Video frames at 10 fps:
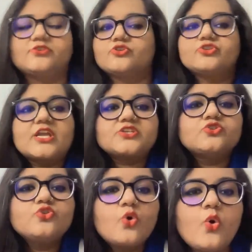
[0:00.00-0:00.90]
There is
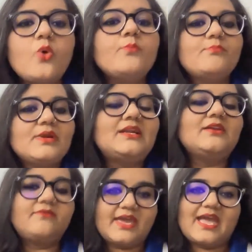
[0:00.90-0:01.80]
no
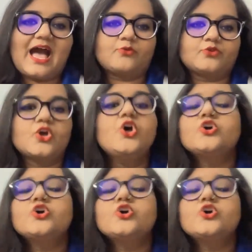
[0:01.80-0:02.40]
middle way out.